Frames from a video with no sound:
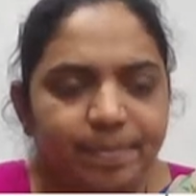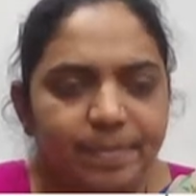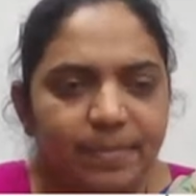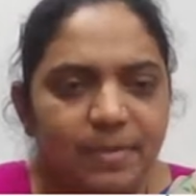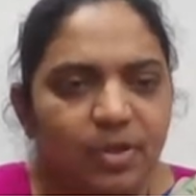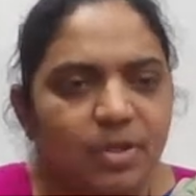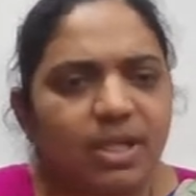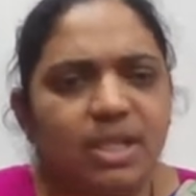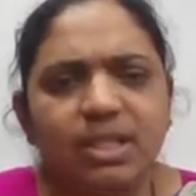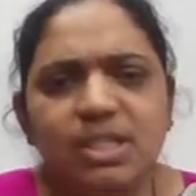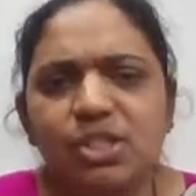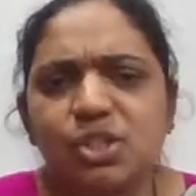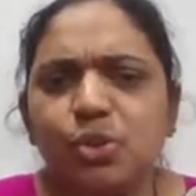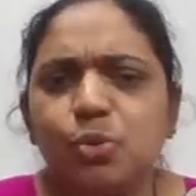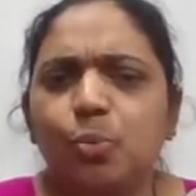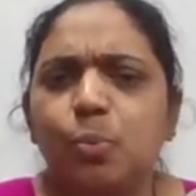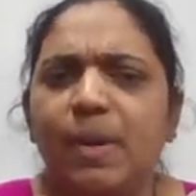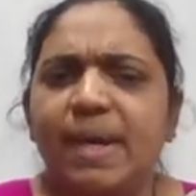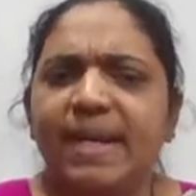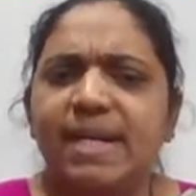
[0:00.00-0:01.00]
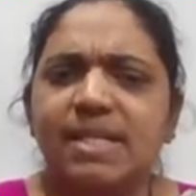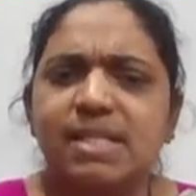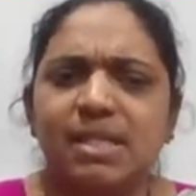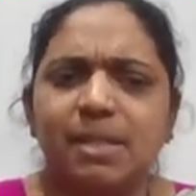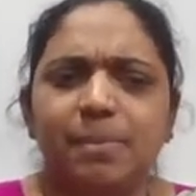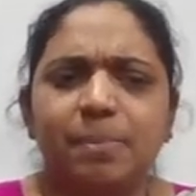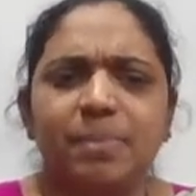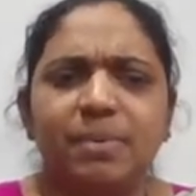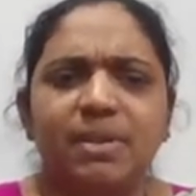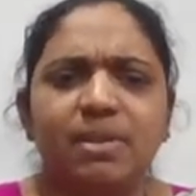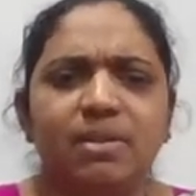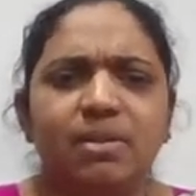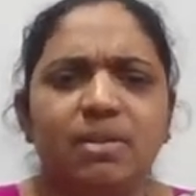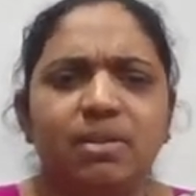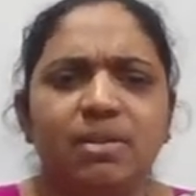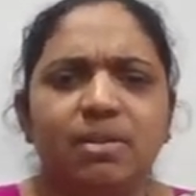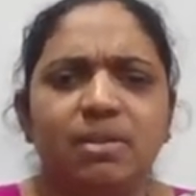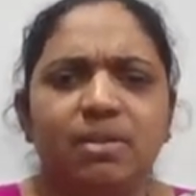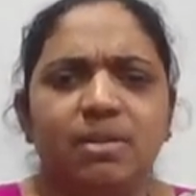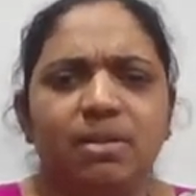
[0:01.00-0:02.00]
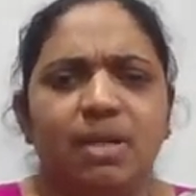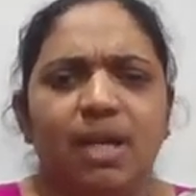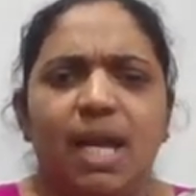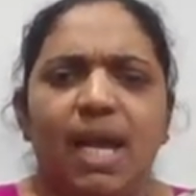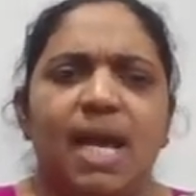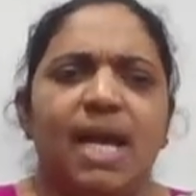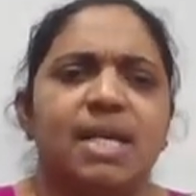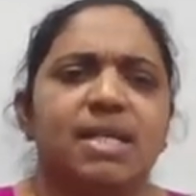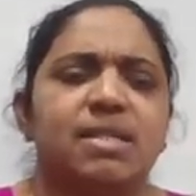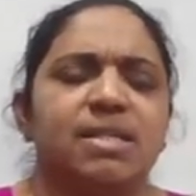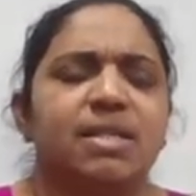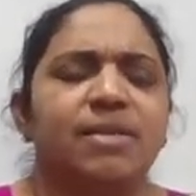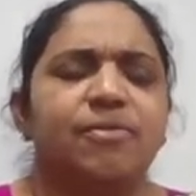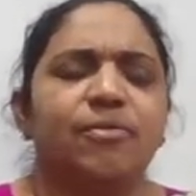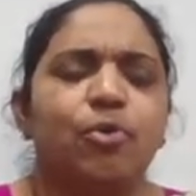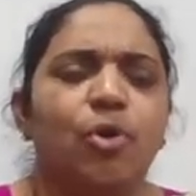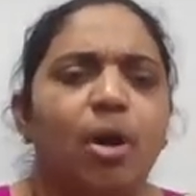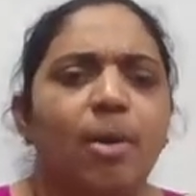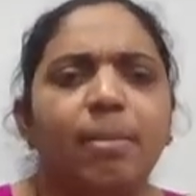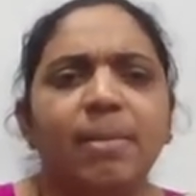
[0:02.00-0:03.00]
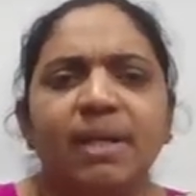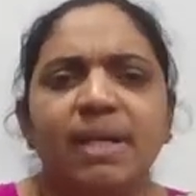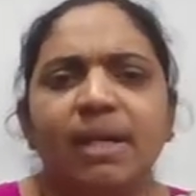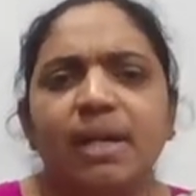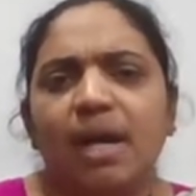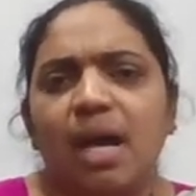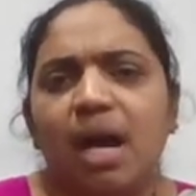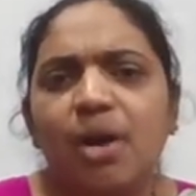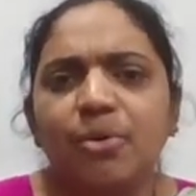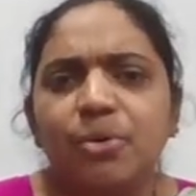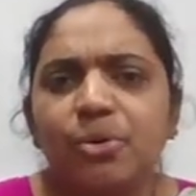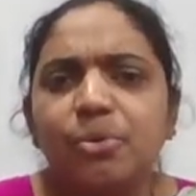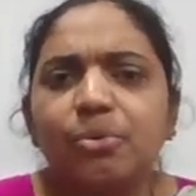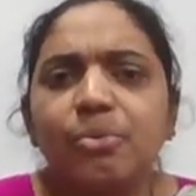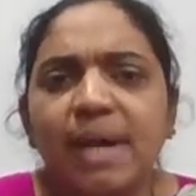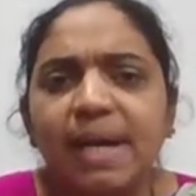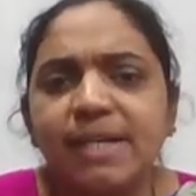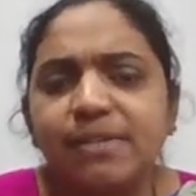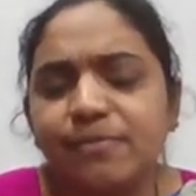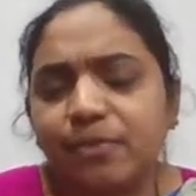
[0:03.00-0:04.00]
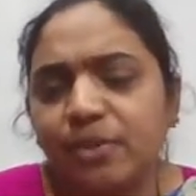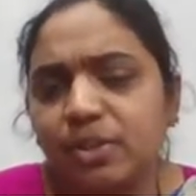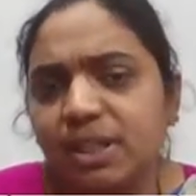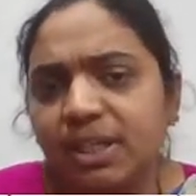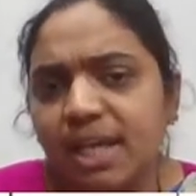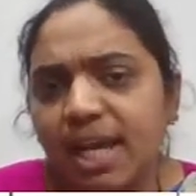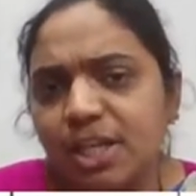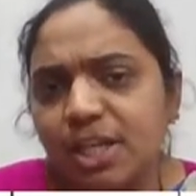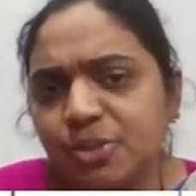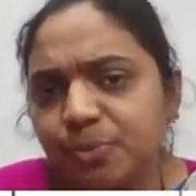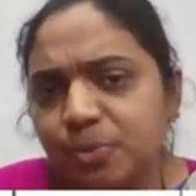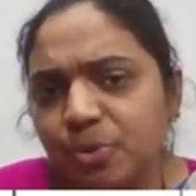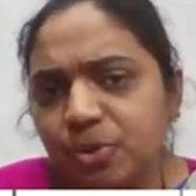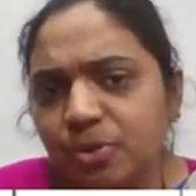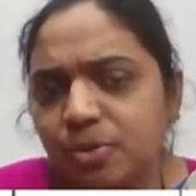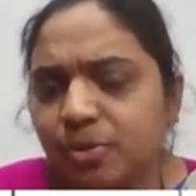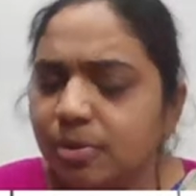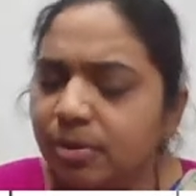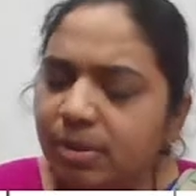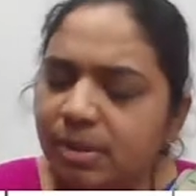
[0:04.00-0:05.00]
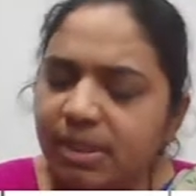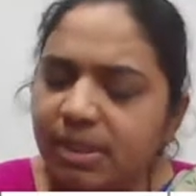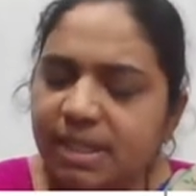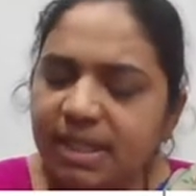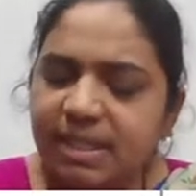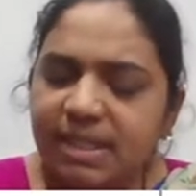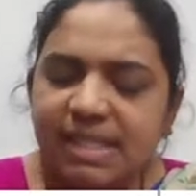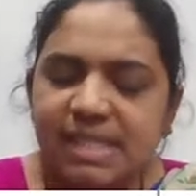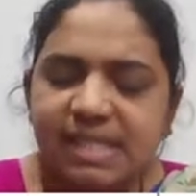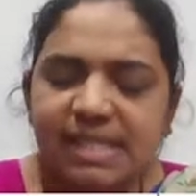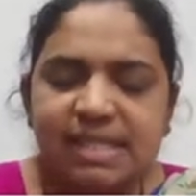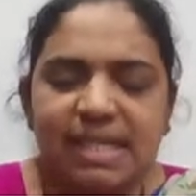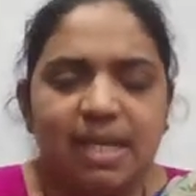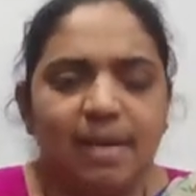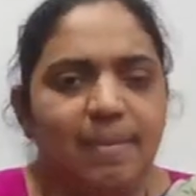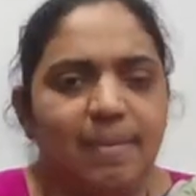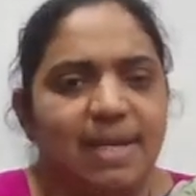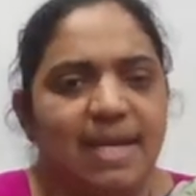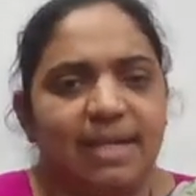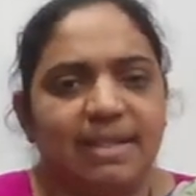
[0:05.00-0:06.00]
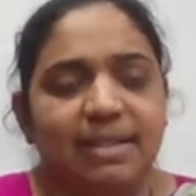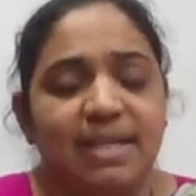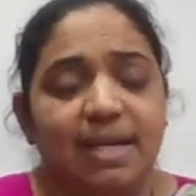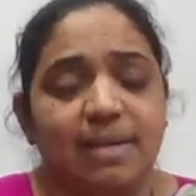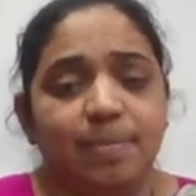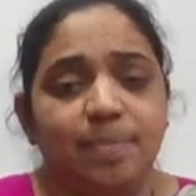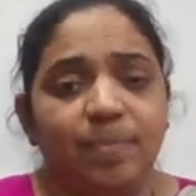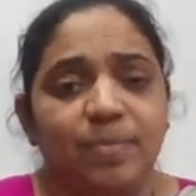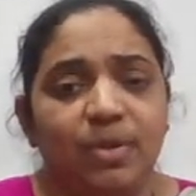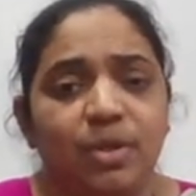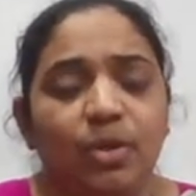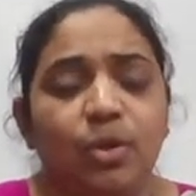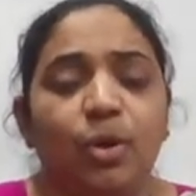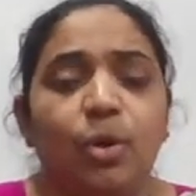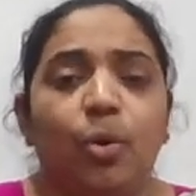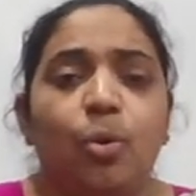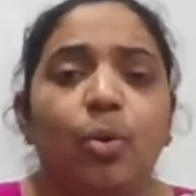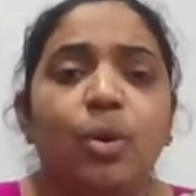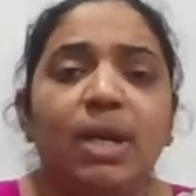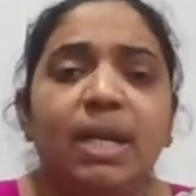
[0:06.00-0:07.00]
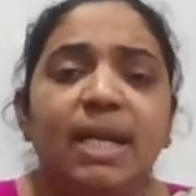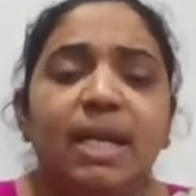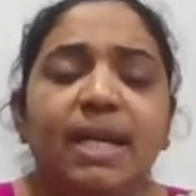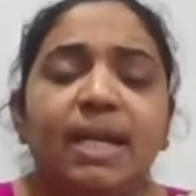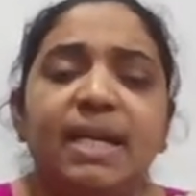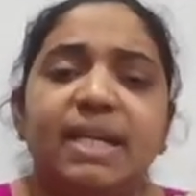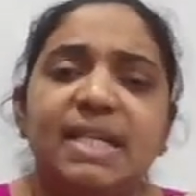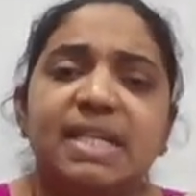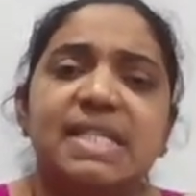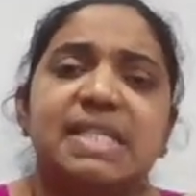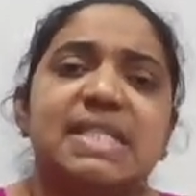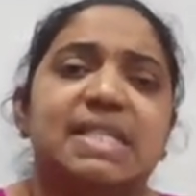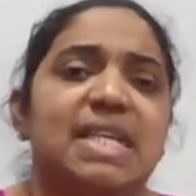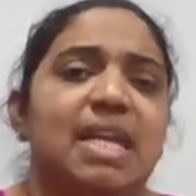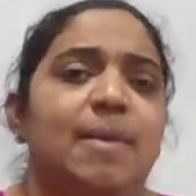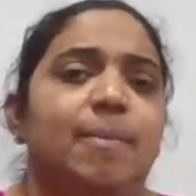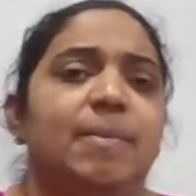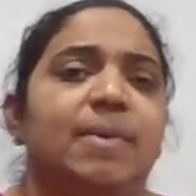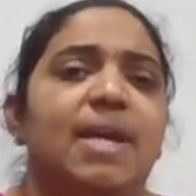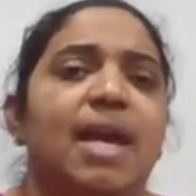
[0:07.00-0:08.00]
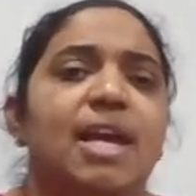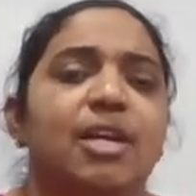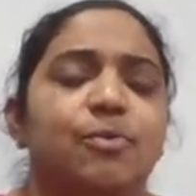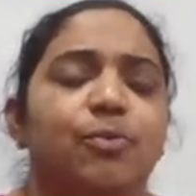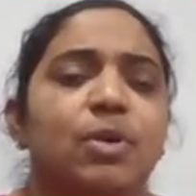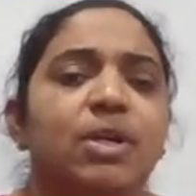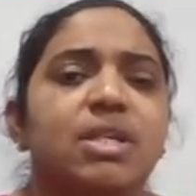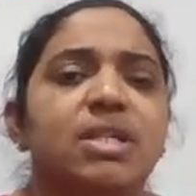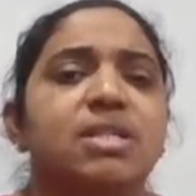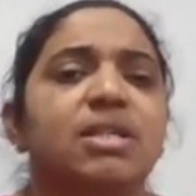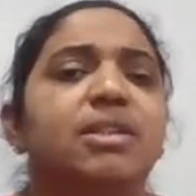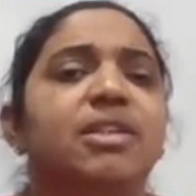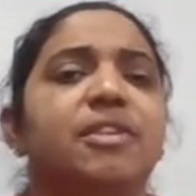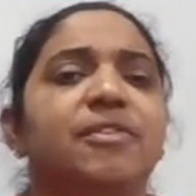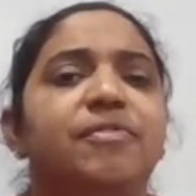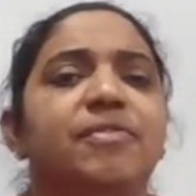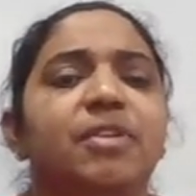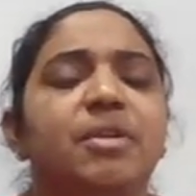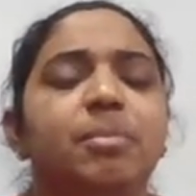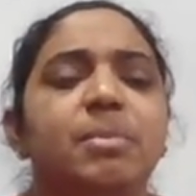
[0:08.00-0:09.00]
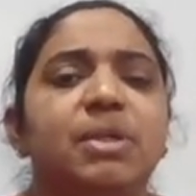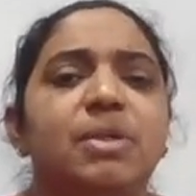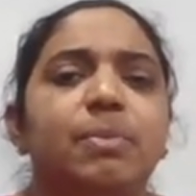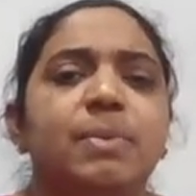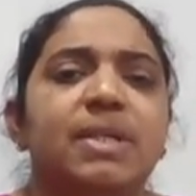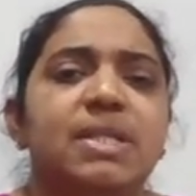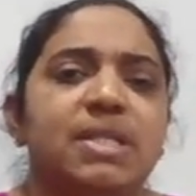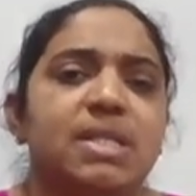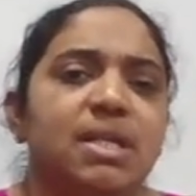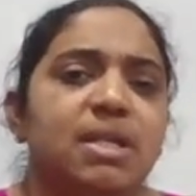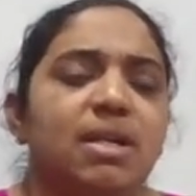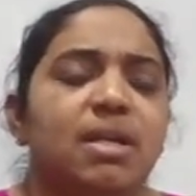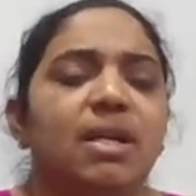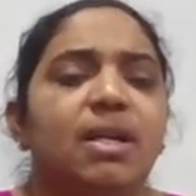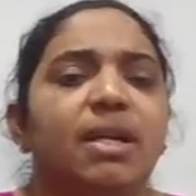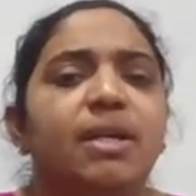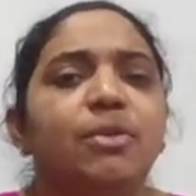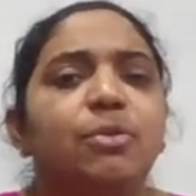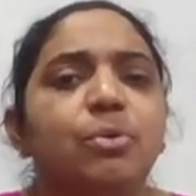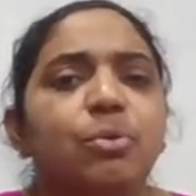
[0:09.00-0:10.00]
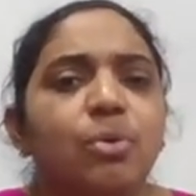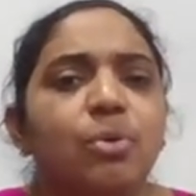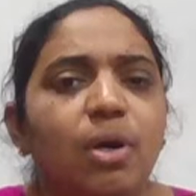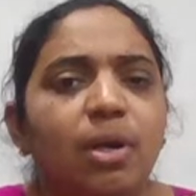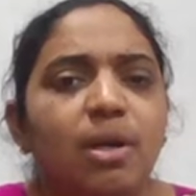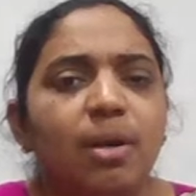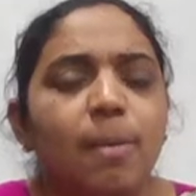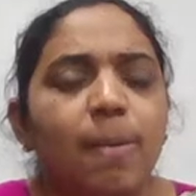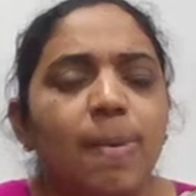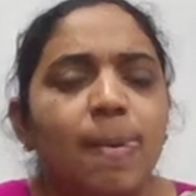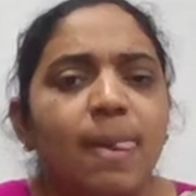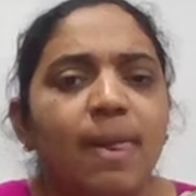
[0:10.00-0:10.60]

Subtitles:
Okay, this is very simple, as if common how you write for the cash book, it is same like that. Only it is same. Cash. What is the difference between single and 2-column?